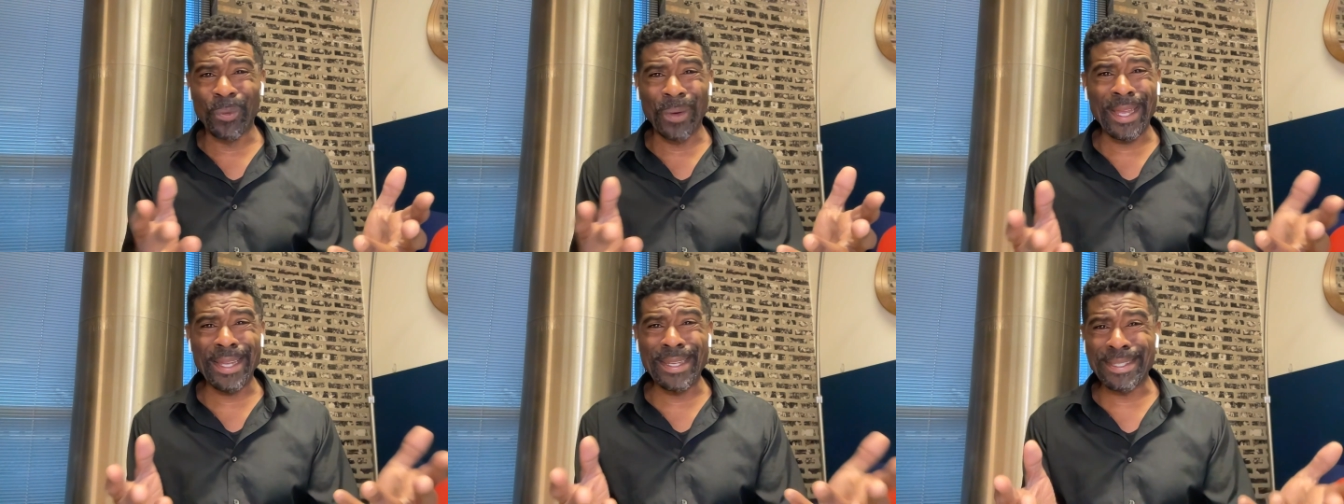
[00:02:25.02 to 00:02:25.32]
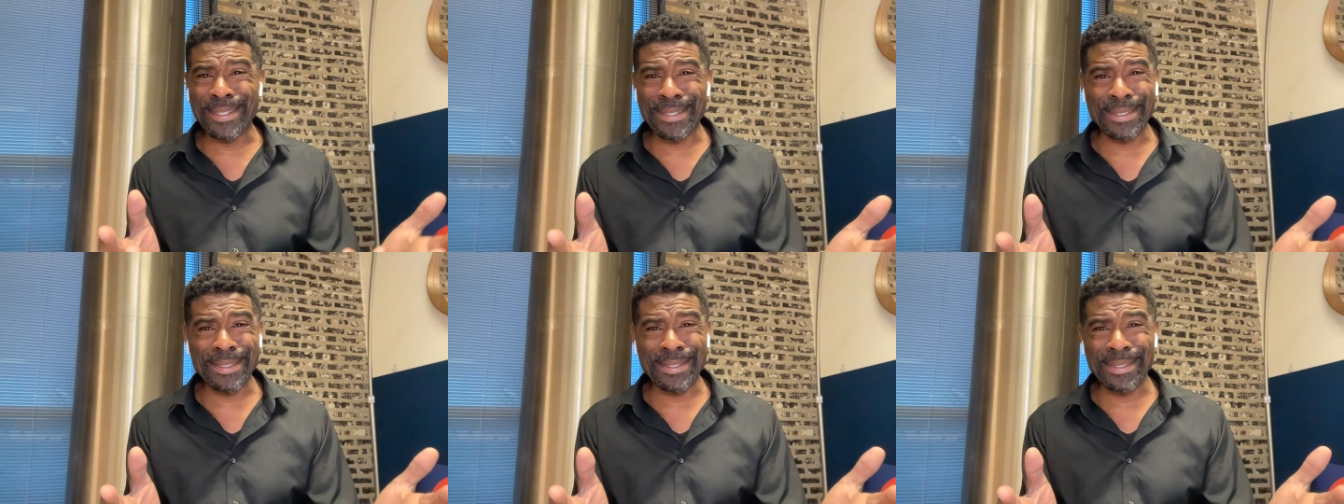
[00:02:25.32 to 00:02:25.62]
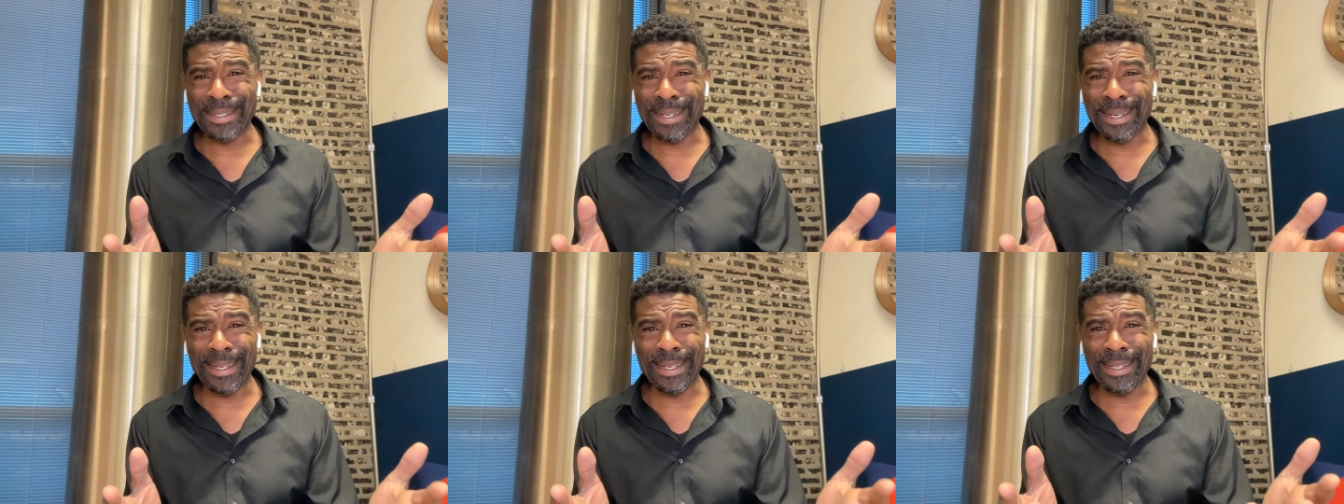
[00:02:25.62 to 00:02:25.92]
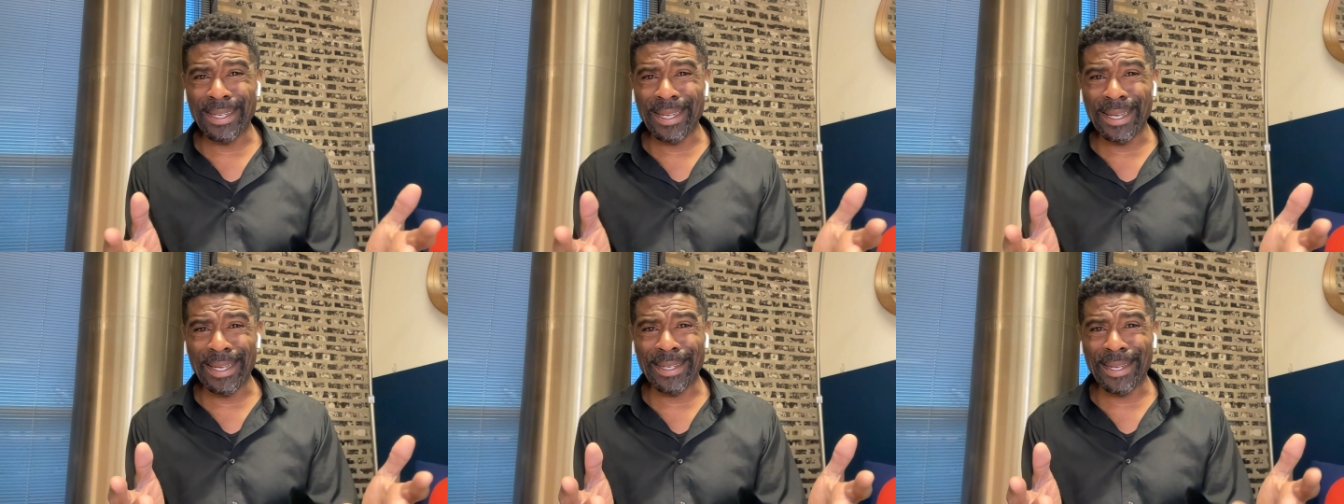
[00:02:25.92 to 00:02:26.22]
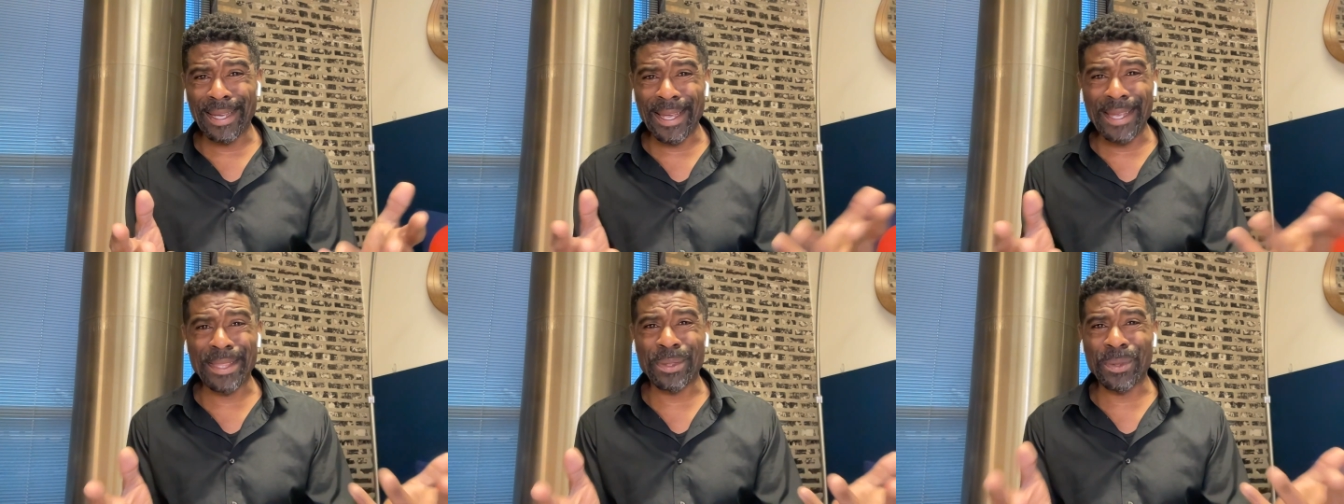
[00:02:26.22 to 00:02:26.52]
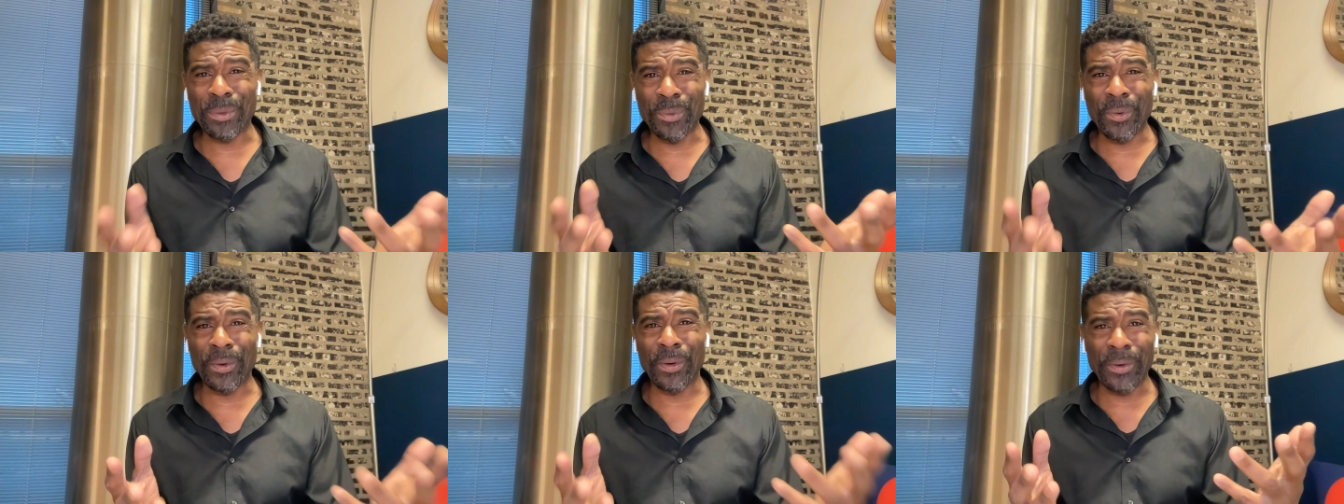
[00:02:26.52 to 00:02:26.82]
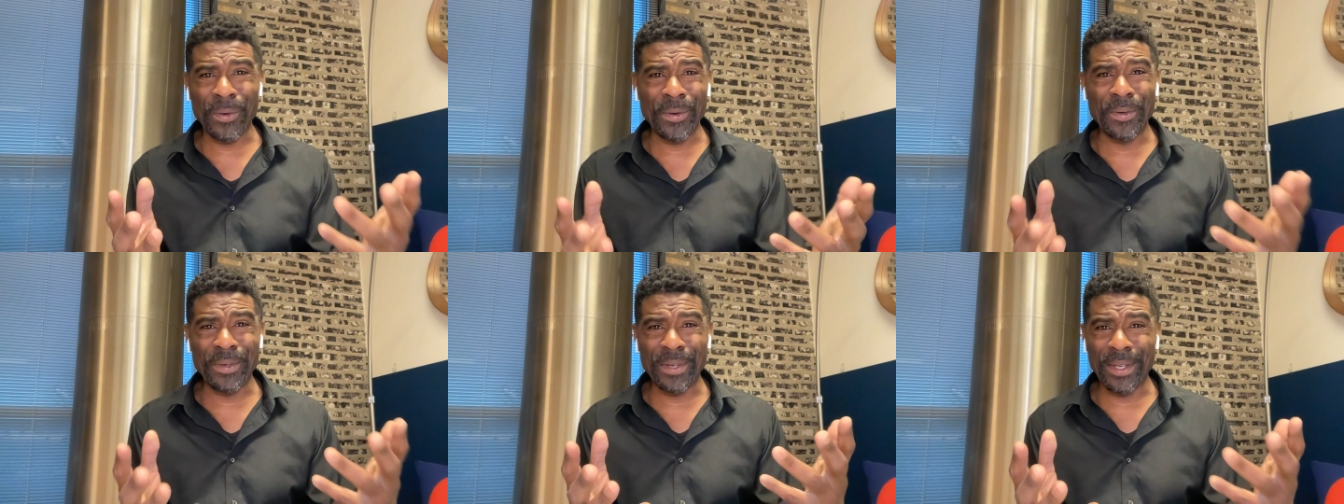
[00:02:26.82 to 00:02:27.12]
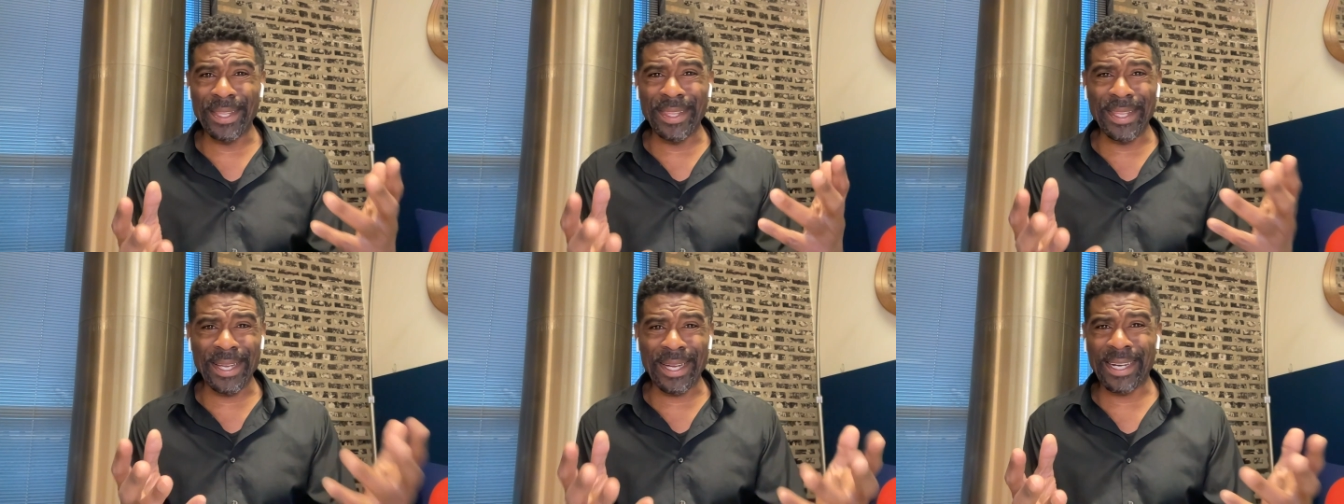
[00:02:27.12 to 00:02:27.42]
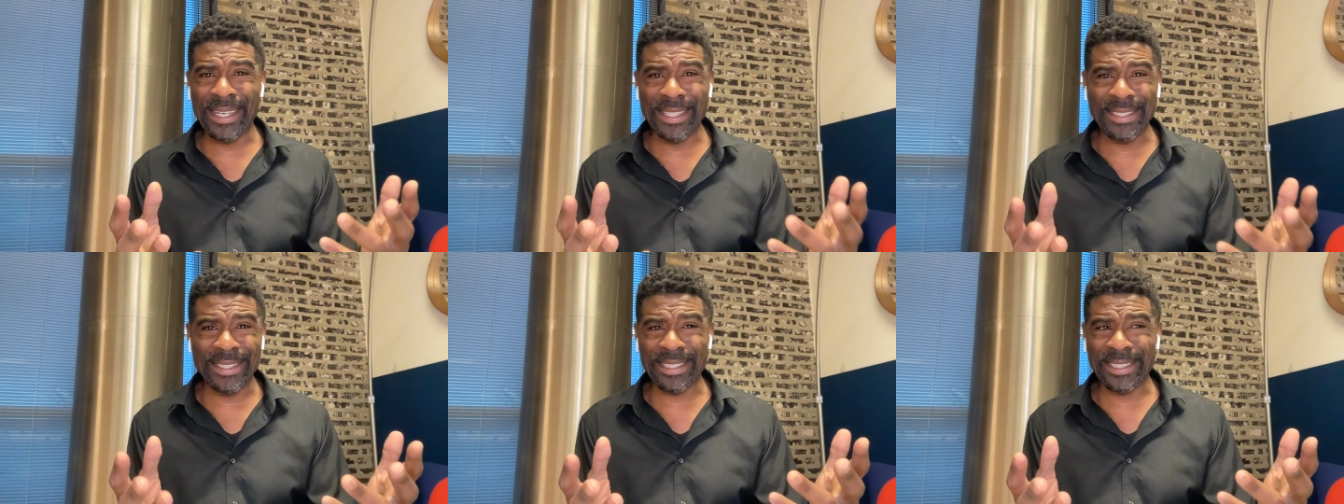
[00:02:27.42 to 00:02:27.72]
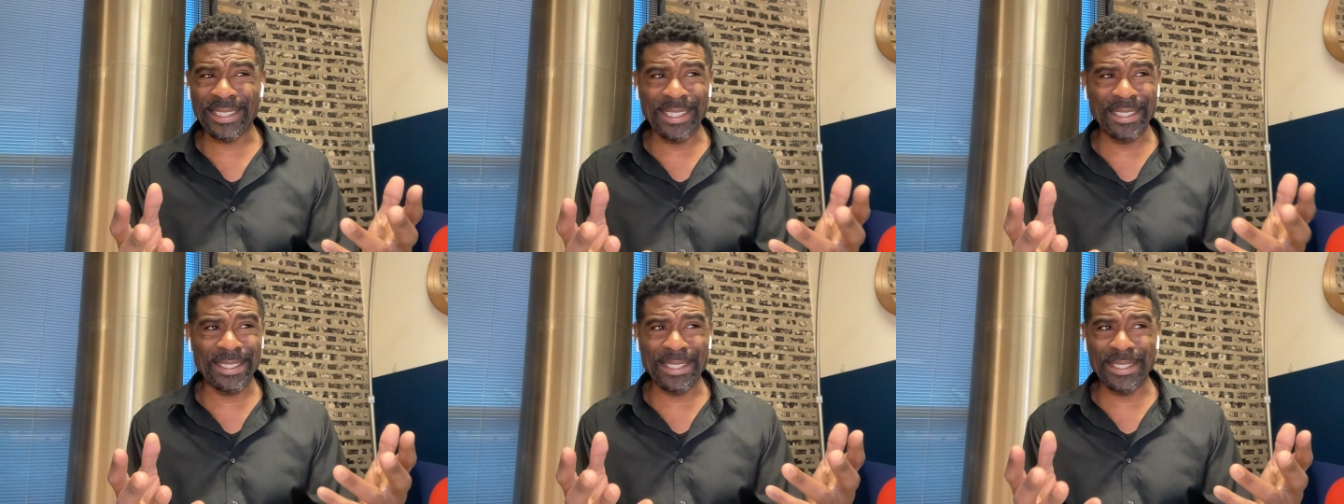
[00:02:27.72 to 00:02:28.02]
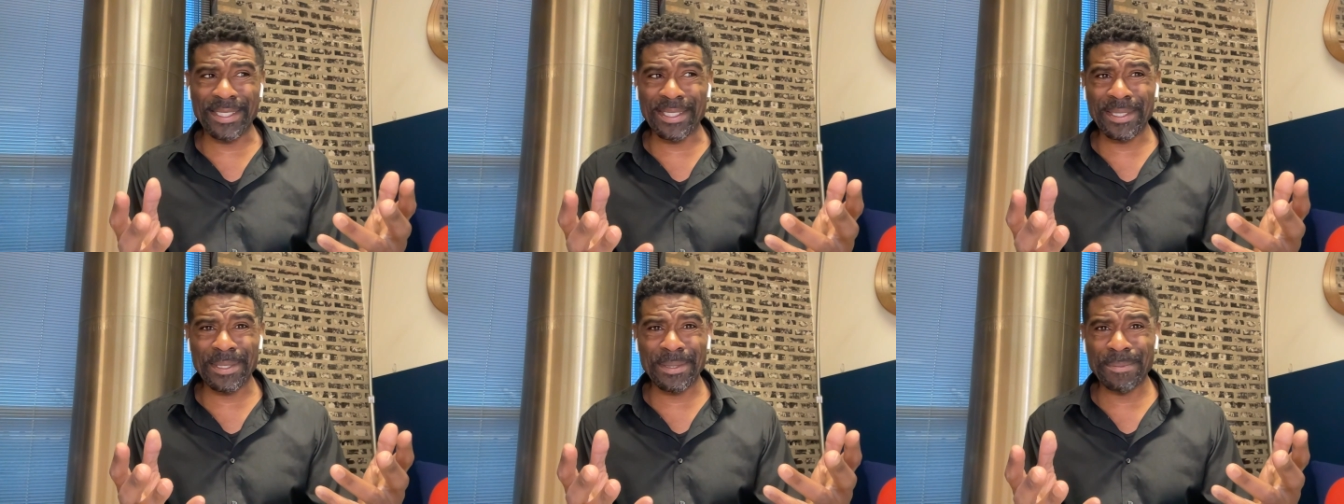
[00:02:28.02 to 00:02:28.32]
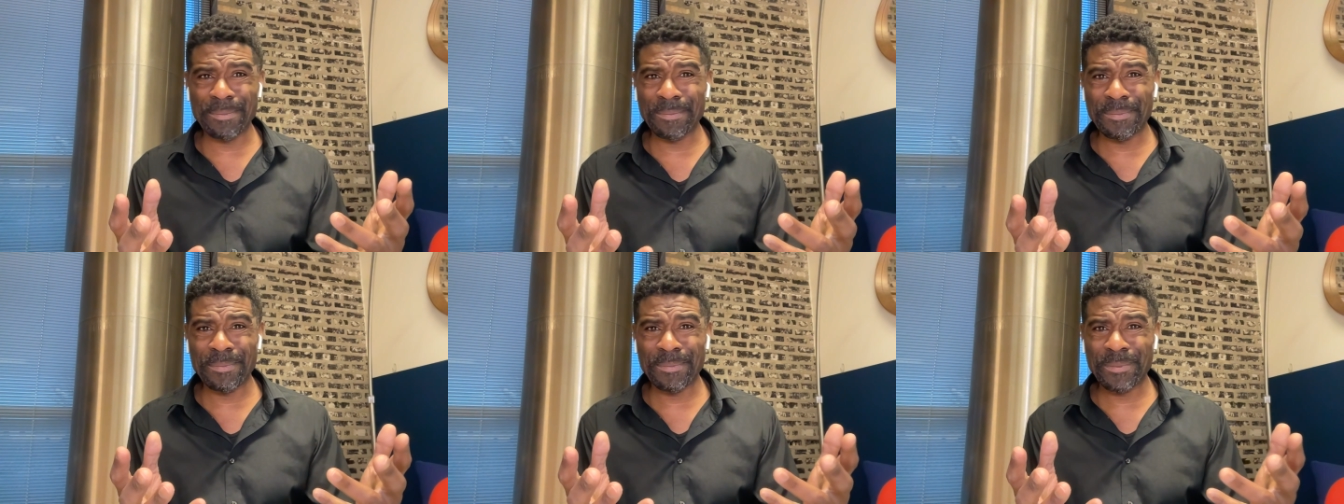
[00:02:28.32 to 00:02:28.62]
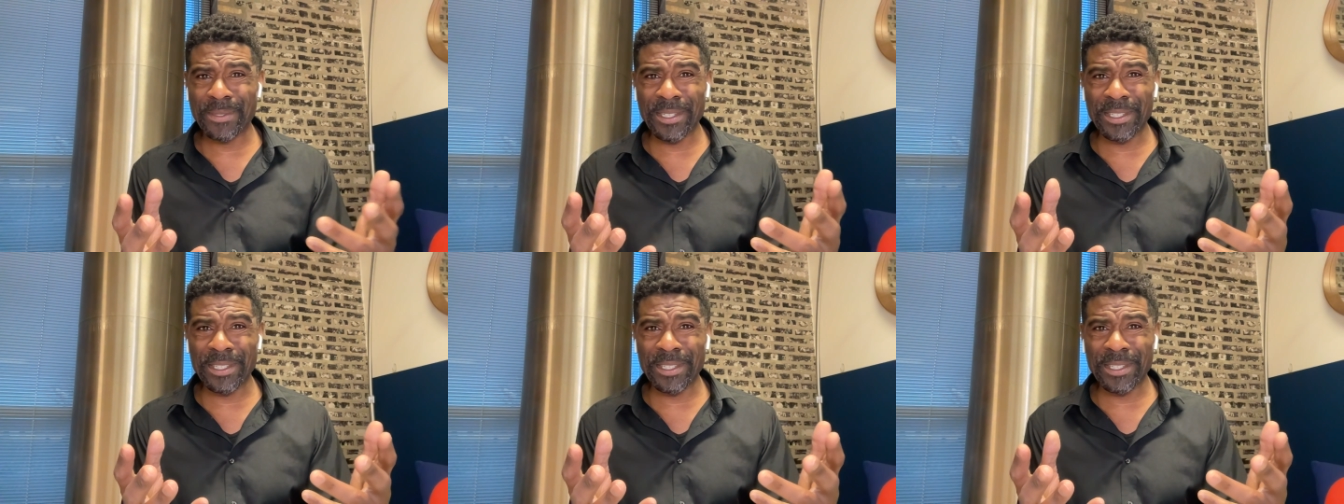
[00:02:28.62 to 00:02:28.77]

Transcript: race I, I hate the word in that context because it's